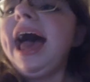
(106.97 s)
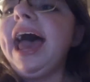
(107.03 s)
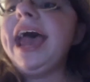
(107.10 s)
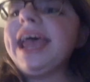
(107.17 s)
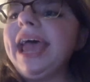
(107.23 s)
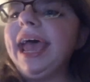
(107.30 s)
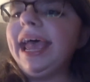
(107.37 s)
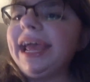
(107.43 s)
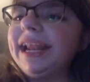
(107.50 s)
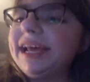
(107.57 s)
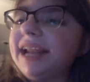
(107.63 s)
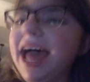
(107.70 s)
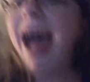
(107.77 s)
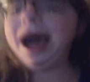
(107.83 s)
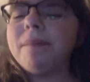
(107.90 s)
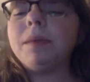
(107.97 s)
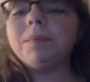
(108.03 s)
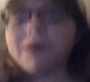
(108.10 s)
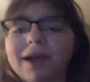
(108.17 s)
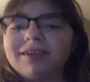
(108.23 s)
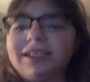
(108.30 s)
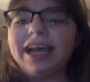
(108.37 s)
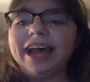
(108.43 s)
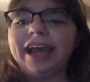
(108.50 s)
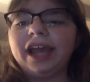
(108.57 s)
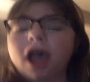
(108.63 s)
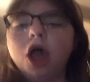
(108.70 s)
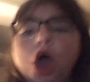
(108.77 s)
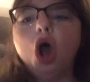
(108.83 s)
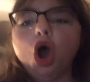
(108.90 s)
Hey Aiden, happy birthday.
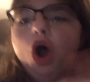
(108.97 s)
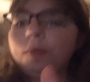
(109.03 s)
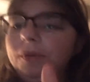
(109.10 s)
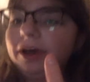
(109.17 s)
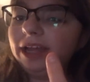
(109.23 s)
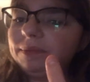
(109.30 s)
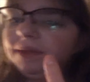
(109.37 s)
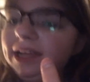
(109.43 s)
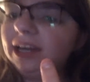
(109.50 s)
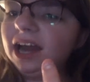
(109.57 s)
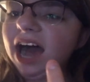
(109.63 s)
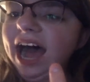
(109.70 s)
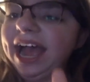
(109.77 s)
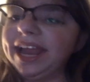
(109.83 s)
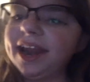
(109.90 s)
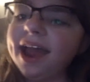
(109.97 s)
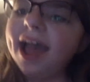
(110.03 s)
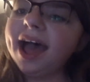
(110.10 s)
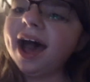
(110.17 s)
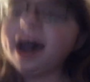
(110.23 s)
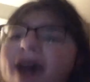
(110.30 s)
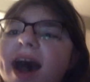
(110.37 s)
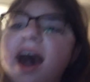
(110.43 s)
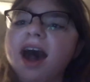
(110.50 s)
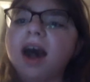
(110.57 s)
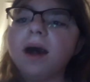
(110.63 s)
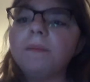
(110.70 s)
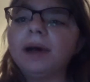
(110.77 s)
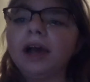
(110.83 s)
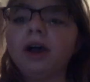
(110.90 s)
Hope you like being nine.
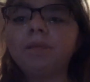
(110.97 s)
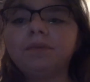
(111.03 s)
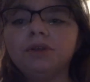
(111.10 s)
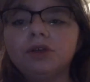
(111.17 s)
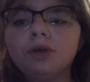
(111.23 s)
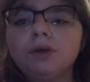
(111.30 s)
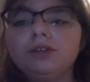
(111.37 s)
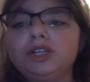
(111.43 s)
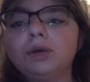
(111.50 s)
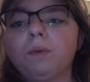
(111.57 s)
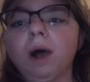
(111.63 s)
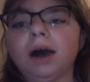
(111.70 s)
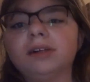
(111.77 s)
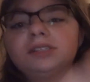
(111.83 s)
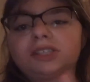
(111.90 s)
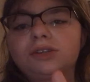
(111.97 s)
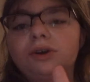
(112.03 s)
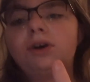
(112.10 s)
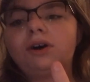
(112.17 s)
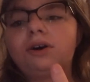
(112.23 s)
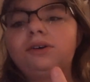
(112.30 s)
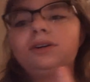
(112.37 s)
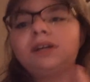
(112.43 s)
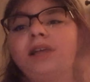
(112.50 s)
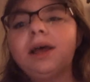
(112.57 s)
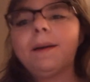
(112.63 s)
Um, I hope you do well in school.